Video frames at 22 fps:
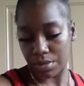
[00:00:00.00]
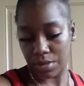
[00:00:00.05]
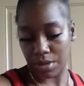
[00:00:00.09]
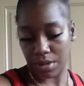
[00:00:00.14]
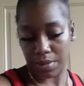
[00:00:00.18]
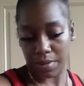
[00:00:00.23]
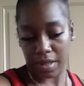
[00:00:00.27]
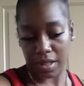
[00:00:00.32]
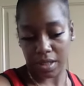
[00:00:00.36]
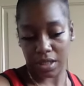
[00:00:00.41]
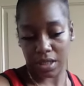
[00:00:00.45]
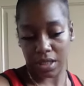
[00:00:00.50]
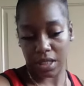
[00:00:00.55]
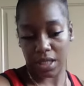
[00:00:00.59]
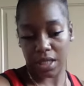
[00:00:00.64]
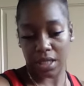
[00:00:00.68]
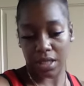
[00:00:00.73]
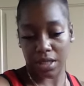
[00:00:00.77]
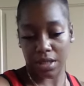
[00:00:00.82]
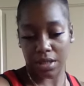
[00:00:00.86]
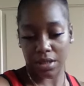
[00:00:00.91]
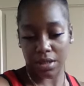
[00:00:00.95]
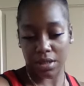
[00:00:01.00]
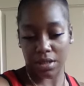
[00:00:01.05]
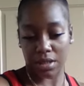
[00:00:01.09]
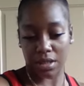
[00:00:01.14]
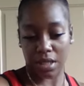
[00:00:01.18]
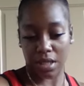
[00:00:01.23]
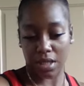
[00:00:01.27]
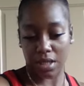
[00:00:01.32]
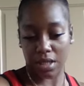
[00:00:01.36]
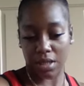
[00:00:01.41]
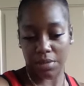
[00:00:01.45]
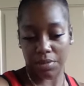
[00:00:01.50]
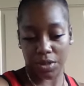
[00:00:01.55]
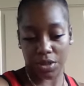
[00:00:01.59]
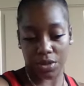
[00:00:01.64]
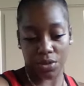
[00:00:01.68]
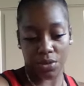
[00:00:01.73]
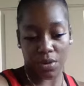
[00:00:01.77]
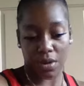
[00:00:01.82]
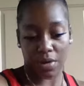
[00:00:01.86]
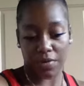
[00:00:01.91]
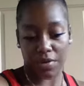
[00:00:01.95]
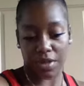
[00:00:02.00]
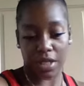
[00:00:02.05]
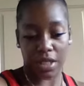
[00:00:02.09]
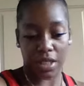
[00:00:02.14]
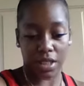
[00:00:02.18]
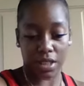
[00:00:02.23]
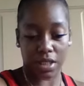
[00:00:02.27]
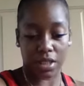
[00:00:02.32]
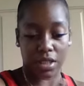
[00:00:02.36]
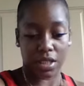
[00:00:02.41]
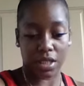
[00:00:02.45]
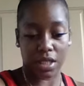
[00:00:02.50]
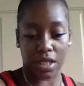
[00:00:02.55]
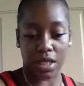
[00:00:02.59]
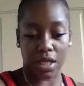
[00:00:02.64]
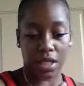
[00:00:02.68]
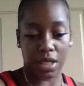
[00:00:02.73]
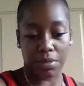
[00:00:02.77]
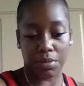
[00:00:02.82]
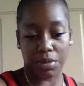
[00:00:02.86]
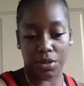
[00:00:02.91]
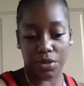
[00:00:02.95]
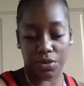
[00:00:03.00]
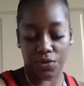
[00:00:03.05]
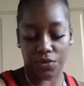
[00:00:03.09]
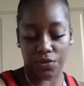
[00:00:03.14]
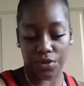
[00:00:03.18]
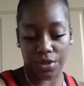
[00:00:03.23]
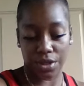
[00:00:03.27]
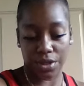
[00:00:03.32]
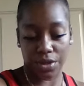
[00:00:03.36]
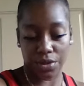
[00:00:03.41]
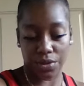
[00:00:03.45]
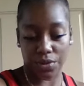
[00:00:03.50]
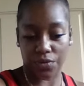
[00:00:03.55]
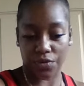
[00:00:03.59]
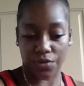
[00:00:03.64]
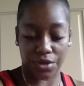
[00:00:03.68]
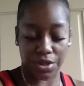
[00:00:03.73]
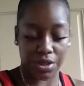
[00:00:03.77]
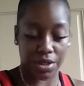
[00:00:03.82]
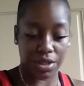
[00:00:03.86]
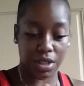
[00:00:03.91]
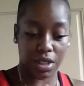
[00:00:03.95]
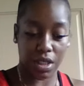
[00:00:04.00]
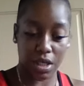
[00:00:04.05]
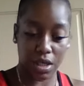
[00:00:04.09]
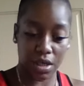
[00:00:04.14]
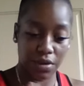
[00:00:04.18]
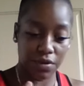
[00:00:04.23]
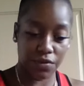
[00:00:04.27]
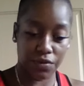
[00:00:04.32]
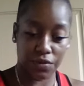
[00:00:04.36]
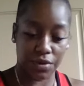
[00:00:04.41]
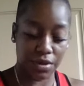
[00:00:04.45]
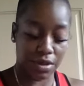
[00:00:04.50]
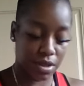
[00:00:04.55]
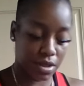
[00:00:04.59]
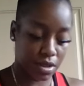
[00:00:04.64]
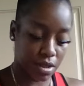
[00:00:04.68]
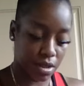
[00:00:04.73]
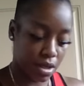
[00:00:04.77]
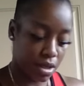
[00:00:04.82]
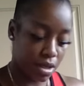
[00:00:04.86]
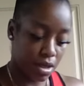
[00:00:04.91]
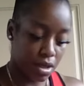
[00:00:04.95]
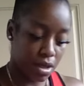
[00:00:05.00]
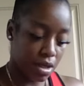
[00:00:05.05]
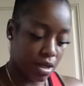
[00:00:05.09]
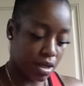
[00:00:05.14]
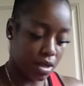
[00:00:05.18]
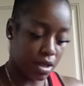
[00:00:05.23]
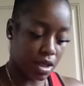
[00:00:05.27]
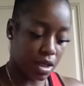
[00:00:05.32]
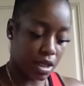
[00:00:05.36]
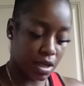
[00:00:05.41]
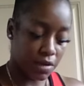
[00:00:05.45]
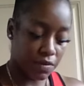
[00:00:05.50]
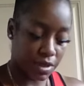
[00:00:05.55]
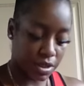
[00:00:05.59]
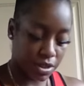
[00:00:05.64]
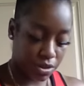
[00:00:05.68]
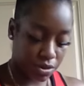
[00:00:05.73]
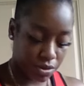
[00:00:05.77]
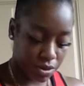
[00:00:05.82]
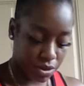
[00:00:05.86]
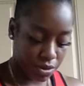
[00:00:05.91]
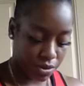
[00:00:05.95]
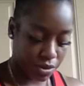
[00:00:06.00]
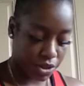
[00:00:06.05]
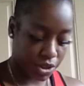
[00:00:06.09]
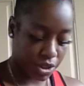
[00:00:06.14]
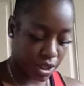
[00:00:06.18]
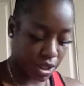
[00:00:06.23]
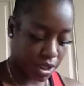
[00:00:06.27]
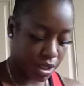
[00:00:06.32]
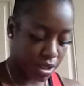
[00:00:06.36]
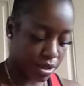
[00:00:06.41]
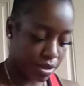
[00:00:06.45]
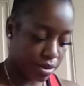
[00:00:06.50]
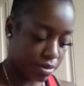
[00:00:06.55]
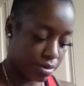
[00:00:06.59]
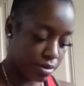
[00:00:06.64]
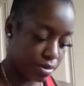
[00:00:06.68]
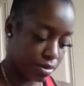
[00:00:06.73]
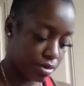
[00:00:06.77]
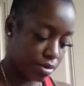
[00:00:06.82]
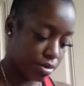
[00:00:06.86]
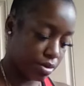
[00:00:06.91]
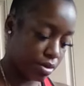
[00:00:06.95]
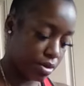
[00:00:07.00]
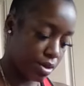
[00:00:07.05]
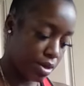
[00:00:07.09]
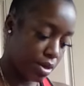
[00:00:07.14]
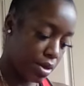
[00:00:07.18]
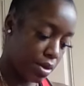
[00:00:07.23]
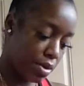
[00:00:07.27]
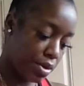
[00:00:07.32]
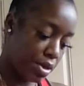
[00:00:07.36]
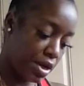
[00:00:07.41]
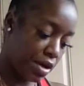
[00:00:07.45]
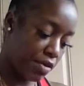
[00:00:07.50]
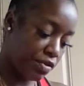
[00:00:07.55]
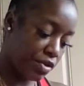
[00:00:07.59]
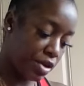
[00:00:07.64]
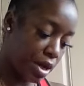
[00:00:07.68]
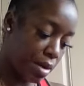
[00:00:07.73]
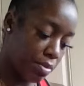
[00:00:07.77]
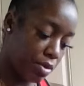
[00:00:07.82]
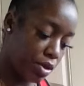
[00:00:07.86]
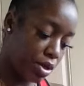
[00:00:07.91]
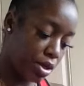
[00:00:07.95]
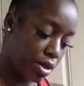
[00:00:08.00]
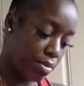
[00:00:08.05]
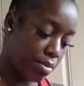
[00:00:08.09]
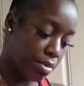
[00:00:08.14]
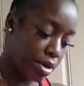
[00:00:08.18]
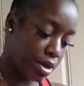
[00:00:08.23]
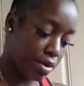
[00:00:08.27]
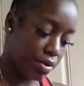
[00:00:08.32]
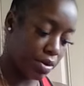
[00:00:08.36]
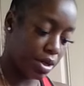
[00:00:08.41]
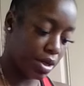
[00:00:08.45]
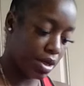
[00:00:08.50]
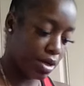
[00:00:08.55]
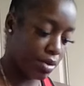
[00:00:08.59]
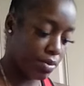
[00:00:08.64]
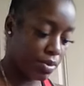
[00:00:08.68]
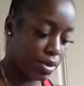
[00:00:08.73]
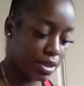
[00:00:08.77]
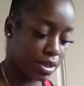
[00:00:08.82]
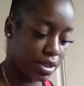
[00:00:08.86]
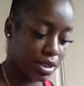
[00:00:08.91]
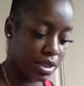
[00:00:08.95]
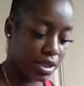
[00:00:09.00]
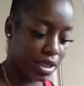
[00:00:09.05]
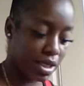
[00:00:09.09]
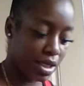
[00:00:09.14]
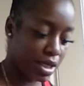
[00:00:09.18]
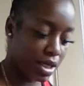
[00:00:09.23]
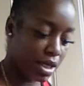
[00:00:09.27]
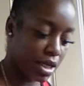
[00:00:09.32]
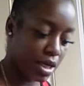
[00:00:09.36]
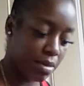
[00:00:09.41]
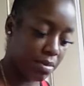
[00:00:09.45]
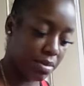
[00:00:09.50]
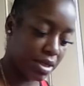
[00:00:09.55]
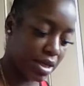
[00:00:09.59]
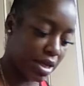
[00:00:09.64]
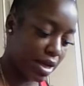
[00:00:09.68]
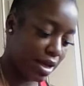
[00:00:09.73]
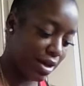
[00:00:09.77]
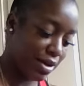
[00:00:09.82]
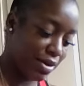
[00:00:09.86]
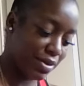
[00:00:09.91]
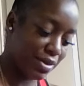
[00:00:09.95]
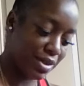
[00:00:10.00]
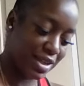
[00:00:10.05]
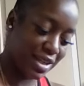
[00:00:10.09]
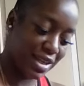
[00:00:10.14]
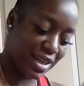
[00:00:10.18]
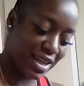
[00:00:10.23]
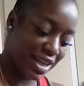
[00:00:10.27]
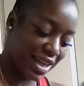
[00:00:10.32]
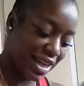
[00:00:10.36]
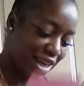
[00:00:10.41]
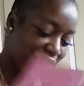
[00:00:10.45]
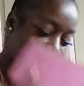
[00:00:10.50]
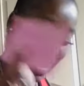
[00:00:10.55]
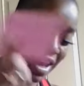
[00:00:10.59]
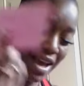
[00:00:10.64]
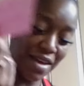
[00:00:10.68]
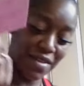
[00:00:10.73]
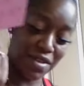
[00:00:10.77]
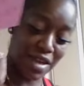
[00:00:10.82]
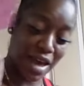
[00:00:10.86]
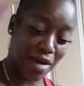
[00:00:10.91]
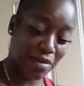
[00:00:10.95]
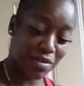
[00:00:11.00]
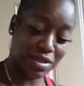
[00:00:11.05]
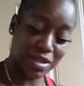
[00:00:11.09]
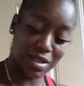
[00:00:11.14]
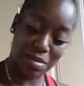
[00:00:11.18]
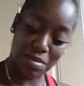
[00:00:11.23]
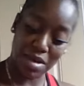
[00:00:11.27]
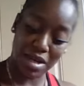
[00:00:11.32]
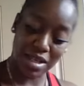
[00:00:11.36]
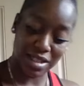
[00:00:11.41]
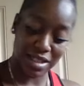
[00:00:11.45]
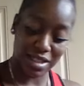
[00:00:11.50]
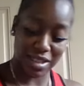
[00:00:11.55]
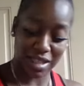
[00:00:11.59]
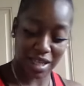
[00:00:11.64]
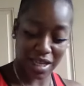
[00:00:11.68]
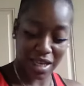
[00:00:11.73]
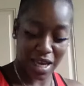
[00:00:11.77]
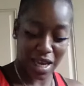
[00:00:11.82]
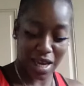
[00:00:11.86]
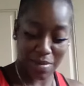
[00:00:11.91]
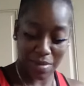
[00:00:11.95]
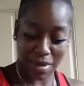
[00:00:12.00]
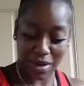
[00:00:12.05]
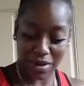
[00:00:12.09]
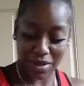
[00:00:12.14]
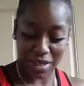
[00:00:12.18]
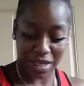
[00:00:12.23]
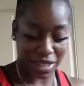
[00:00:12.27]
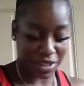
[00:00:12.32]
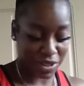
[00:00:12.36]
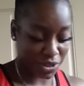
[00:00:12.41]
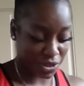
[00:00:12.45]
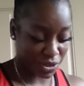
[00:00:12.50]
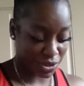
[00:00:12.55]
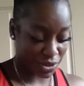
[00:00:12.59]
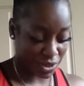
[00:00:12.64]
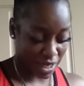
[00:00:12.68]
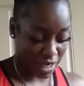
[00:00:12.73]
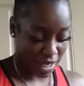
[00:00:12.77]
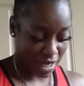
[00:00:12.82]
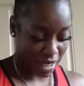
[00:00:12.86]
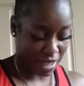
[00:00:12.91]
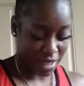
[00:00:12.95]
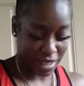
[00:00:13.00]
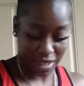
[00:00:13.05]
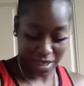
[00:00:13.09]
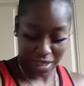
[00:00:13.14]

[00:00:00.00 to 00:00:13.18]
Somebody's saying that they'll stand up to whoever they need to stand up to for you, for your love, for the love that you two share. Yeah, here, I'm going to marry her once again coming out. that was a message that came out yesterday.